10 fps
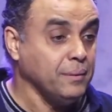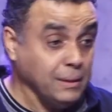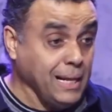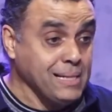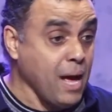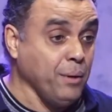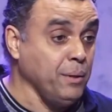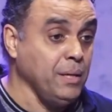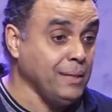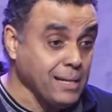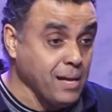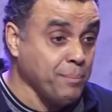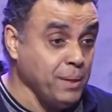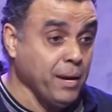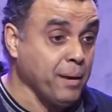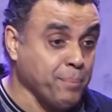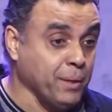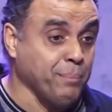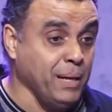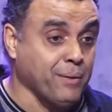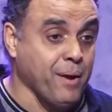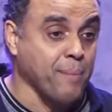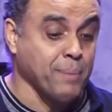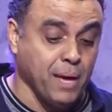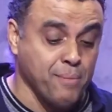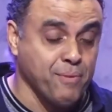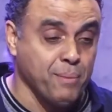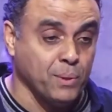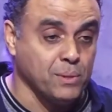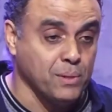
That's how Billy Graham became famous.